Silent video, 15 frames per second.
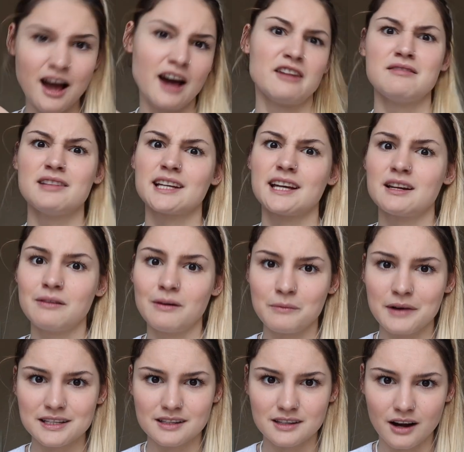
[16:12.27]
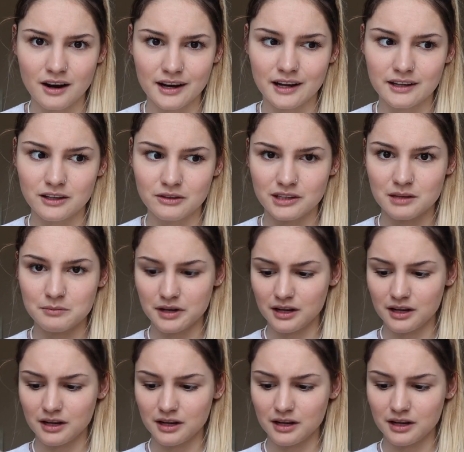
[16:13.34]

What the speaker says: I don't think anyone wears a tie at uni,